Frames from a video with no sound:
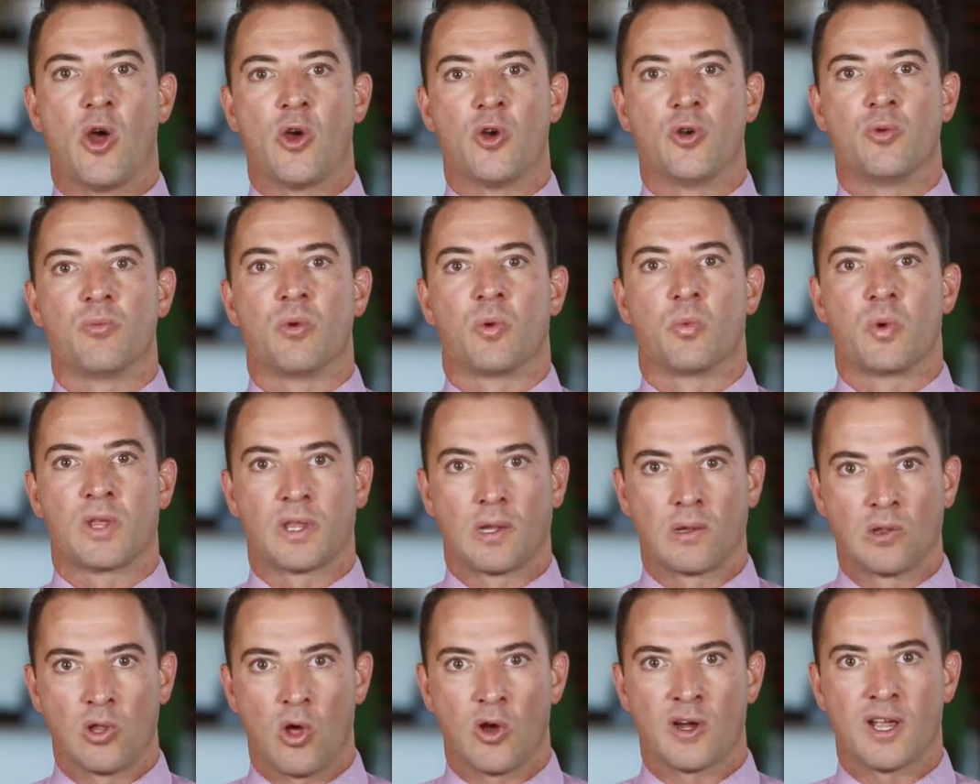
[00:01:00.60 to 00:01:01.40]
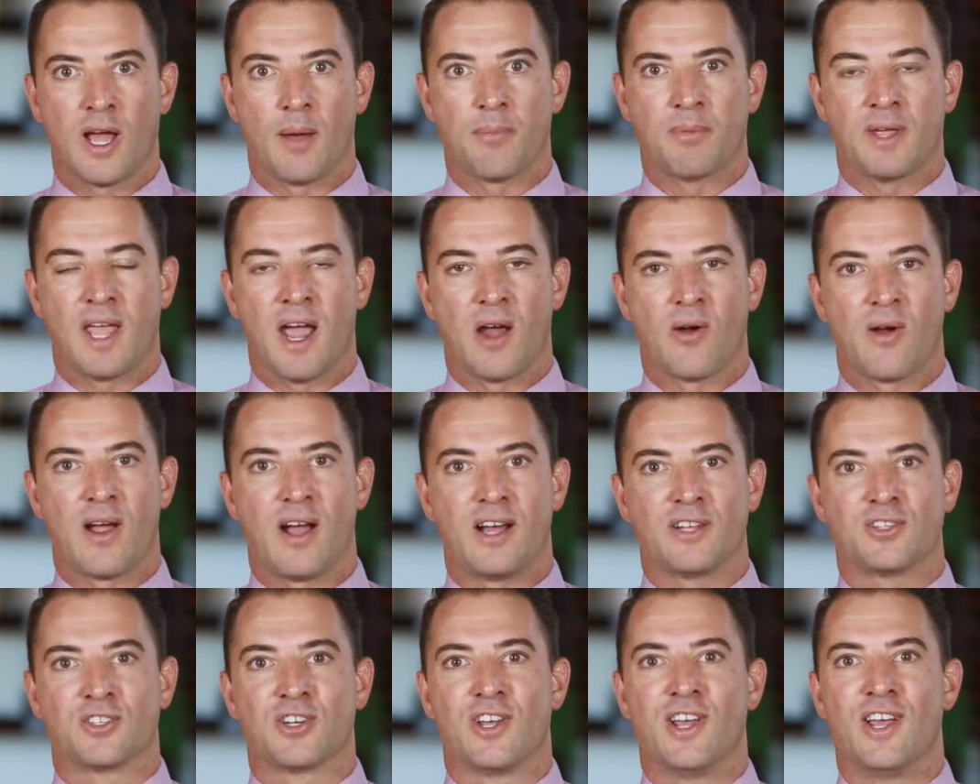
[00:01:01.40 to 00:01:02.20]
home with a lock-up
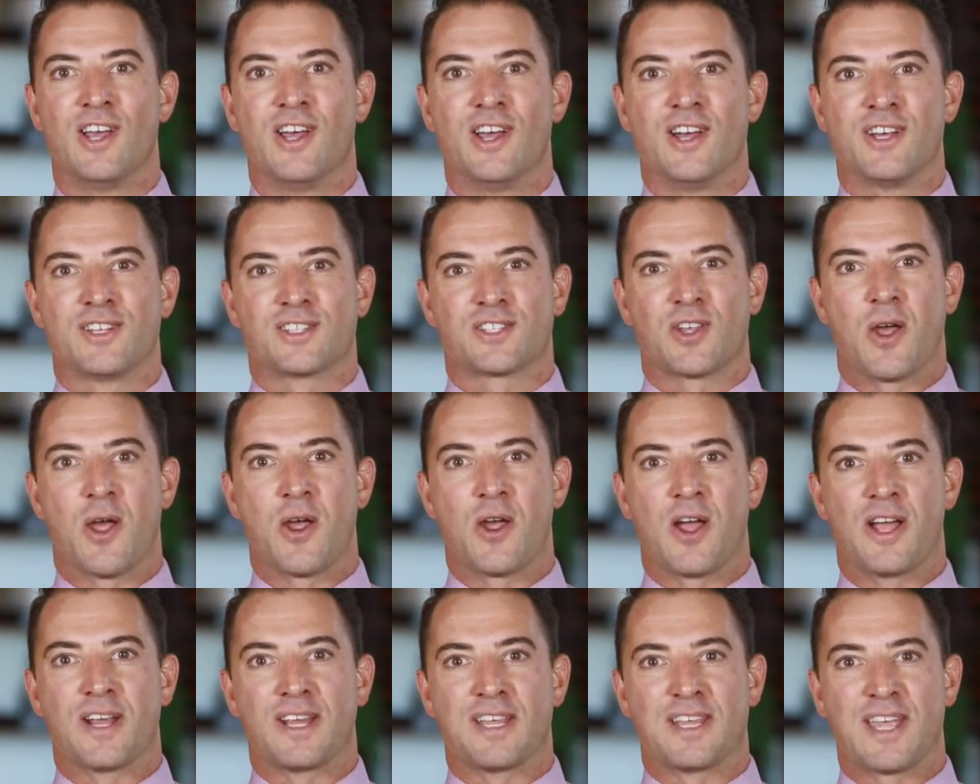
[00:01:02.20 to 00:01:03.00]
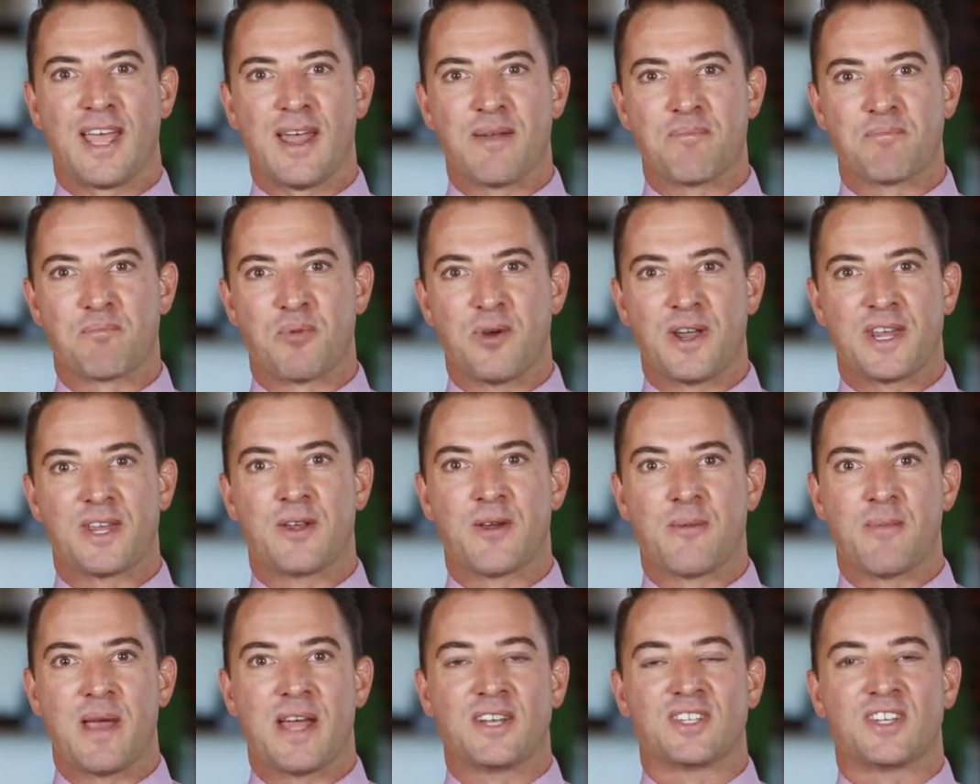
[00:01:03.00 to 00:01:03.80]
garage. So again, bring
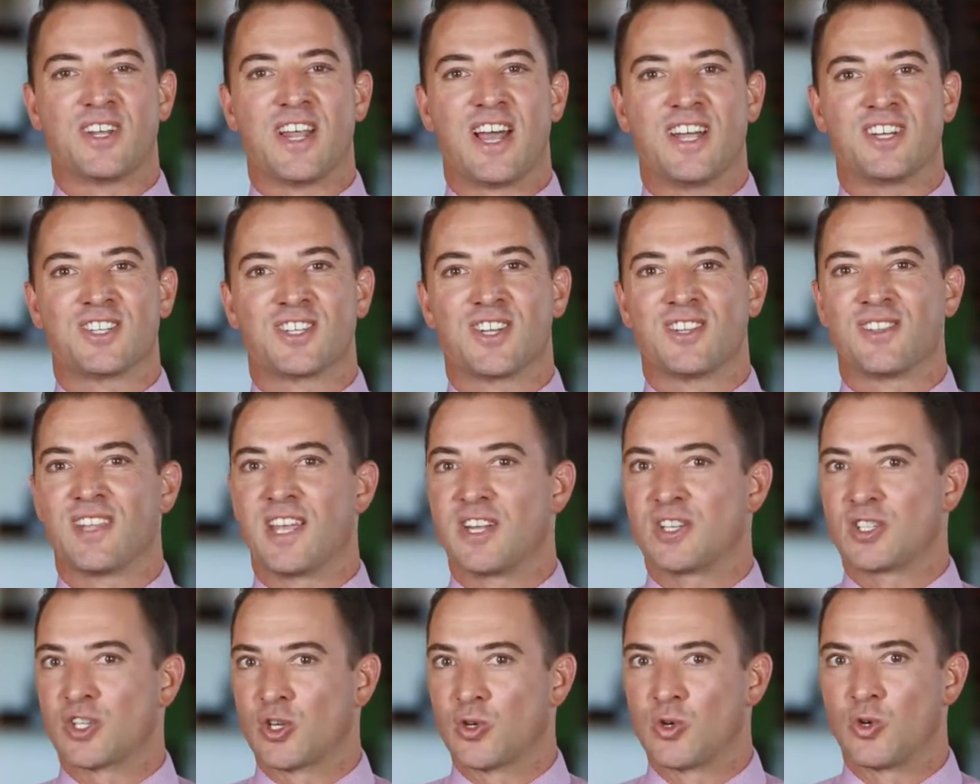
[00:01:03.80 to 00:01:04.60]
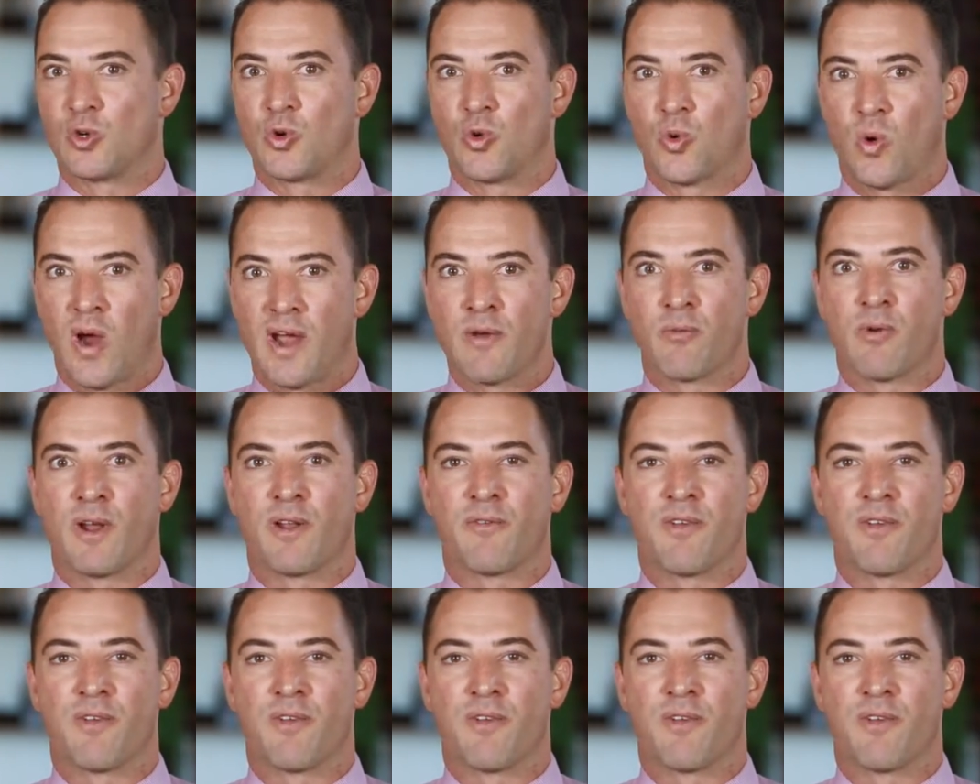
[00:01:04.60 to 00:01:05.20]
your imagination. They're two great